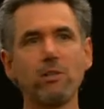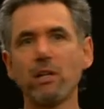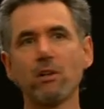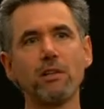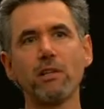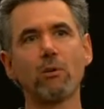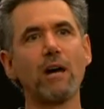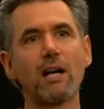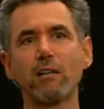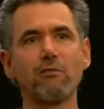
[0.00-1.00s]
You hear the
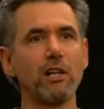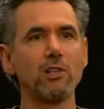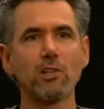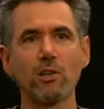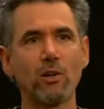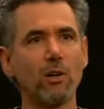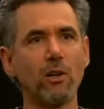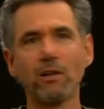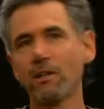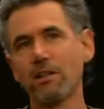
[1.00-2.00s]
Iraq invasion
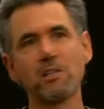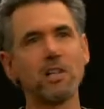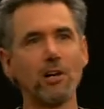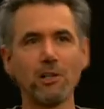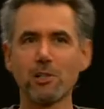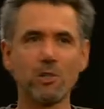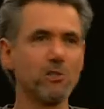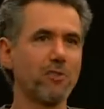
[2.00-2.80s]
called an intelligence